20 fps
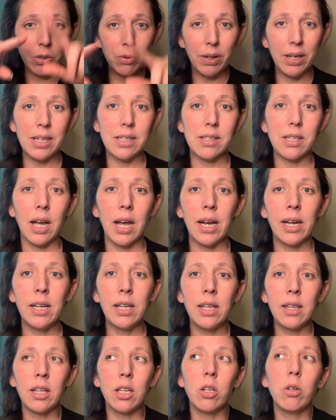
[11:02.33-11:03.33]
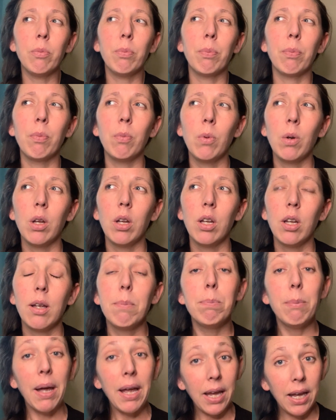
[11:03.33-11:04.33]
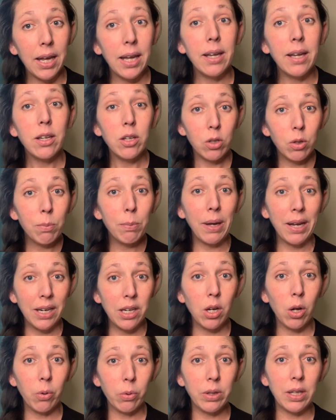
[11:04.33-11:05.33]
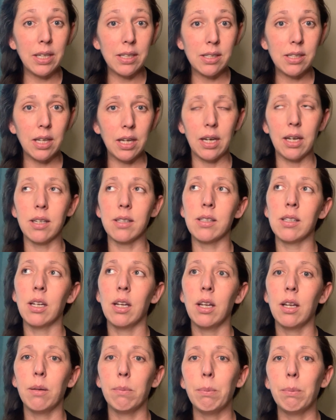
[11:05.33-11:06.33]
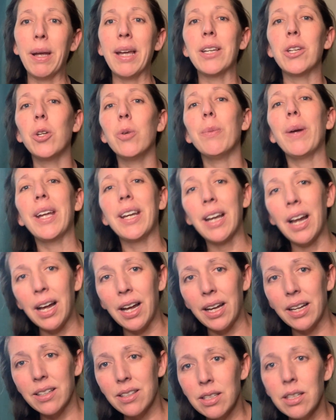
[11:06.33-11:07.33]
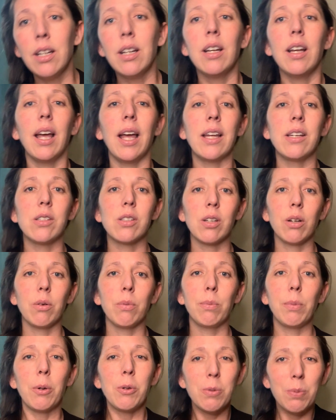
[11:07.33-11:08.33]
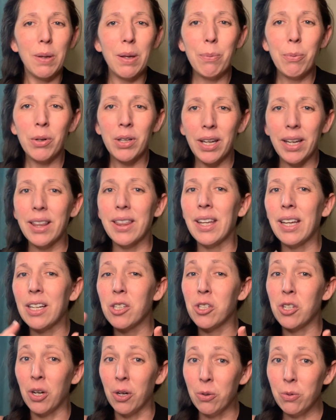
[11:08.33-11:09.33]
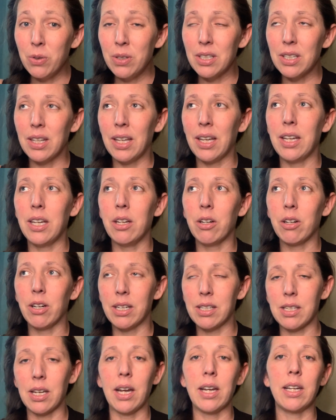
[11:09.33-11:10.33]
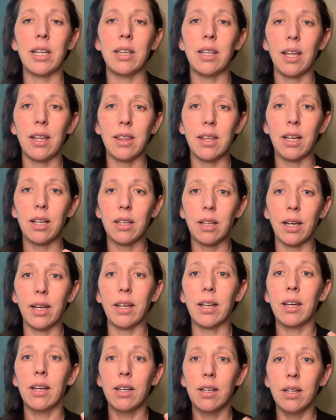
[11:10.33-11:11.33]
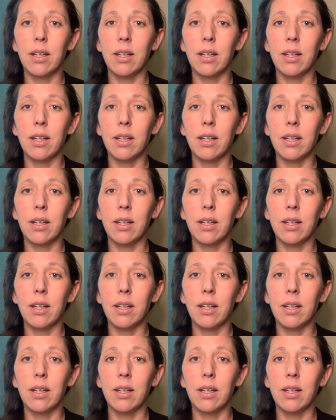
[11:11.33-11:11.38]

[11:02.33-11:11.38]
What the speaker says: to anxiety that you may know these things and you may not. And so most people, I think, don't. They hear anxiety and they think like,